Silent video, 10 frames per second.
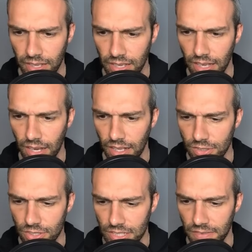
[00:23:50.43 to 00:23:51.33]
I'll
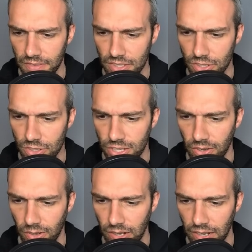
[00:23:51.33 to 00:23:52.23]
just give this
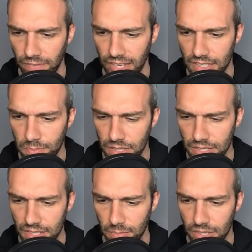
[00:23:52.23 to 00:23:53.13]
shout out in advance.
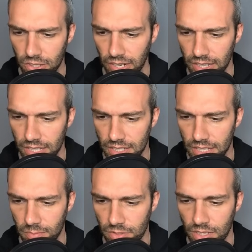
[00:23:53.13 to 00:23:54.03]
Please send me your Great League
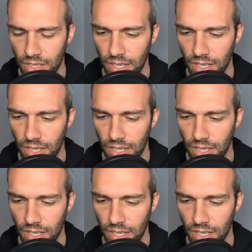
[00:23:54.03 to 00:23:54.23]
teams.